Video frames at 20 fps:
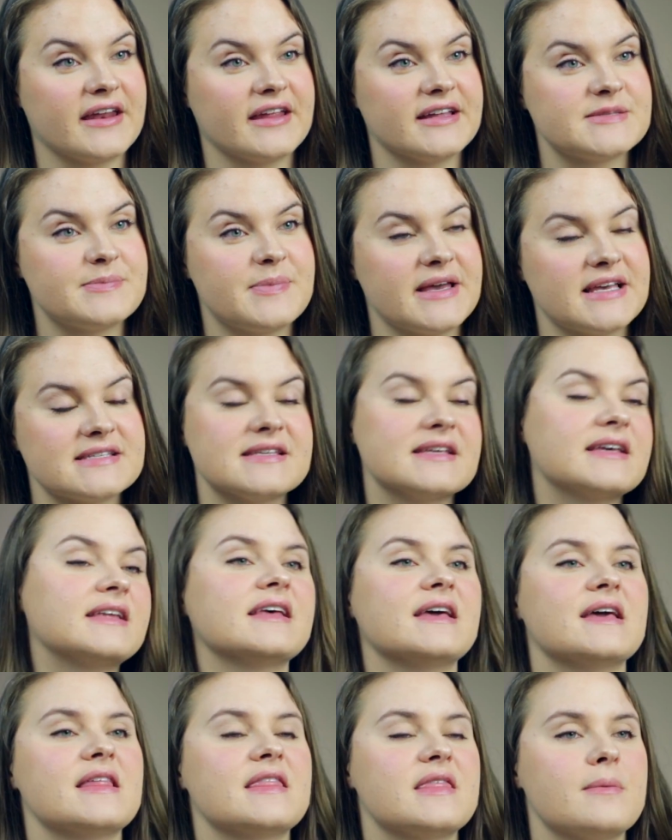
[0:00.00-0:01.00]
It's
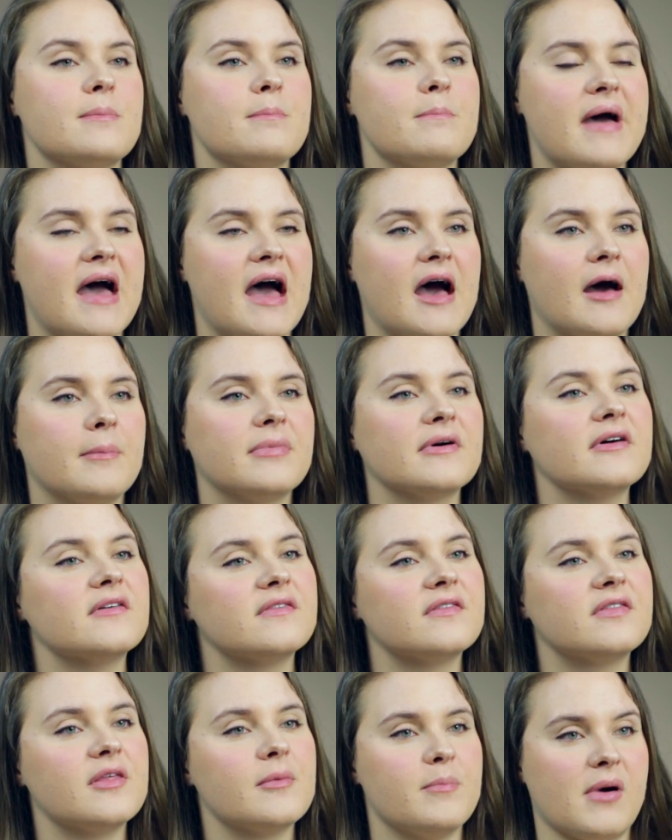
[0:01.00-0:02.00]
basically the map
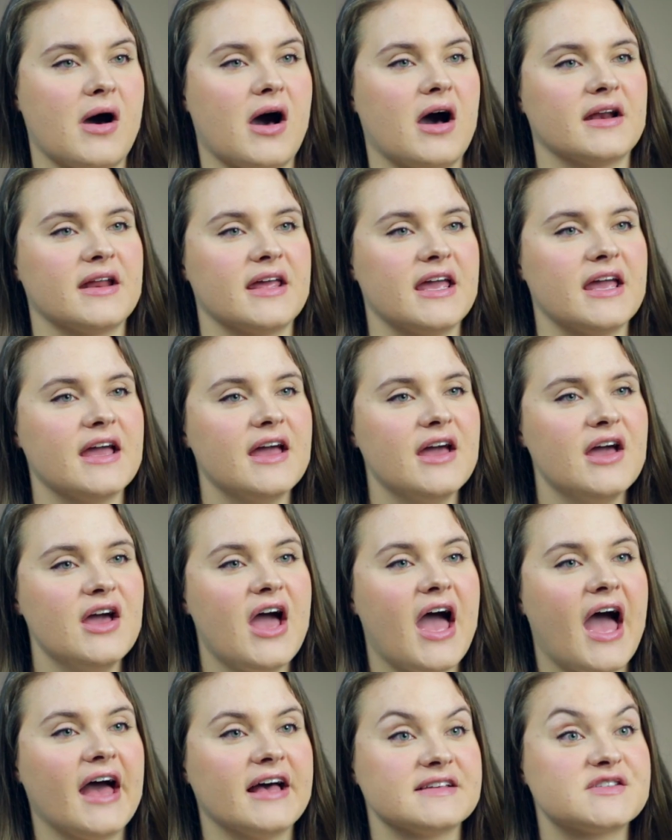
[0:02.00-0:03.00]
of the body
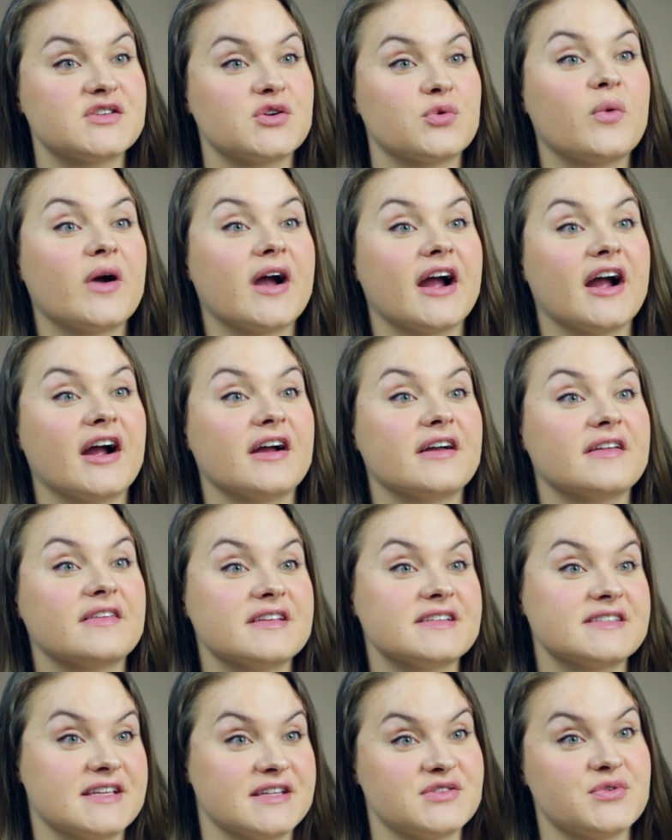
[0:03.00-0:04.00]
as to where the
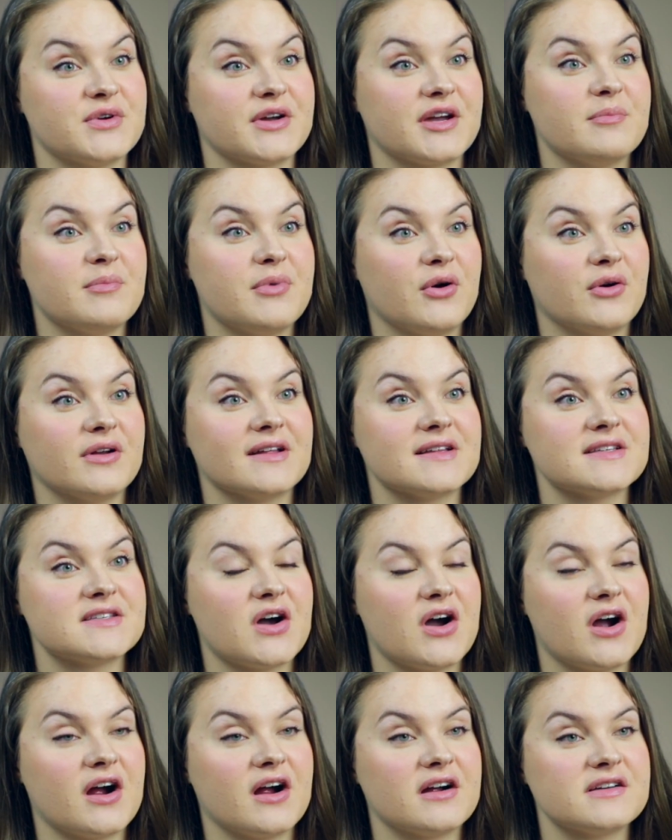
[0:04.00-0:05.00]
sensory components
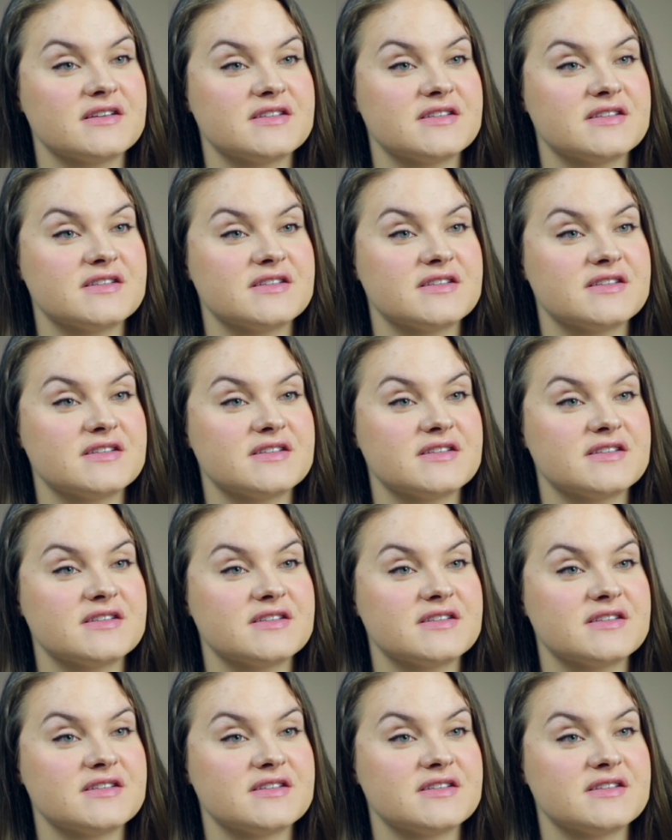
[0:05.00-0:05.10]
are.